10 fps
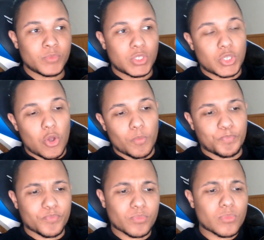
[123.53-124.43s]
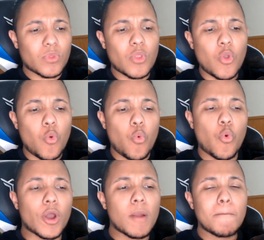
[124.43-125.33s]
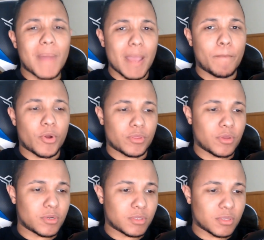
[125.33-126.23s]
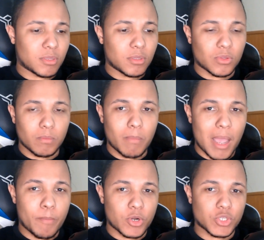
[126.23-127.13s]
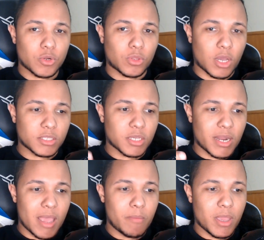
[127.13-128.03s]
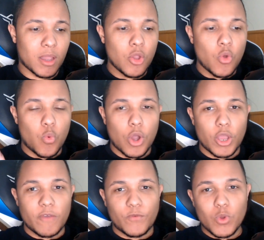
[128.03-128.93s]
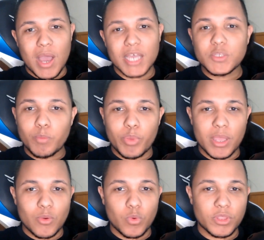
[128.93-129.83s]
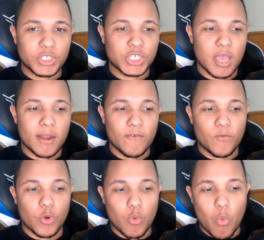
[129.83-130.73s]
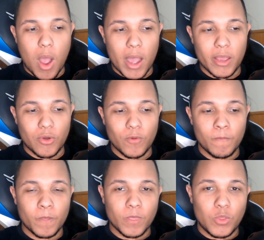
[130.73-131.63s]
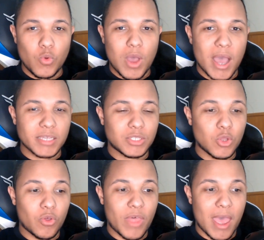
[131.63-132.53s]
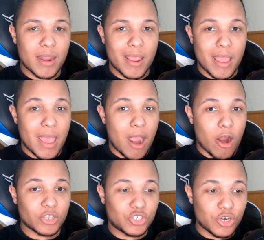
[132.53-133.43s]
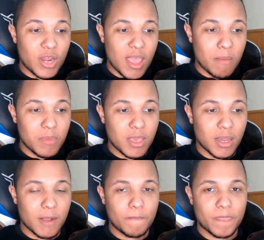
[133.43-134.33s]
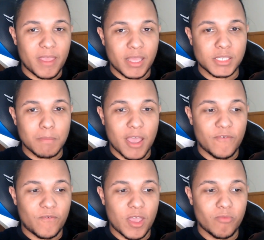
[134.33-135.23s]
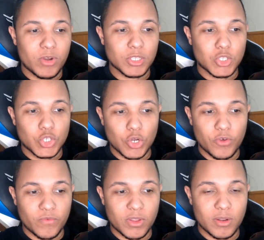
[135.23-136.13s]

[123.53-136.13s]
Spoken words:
So what are my personal thoughts on Emiya? Well, if you guys been with the channel for a while, you guys know that Archer Emiya is my favorite servant.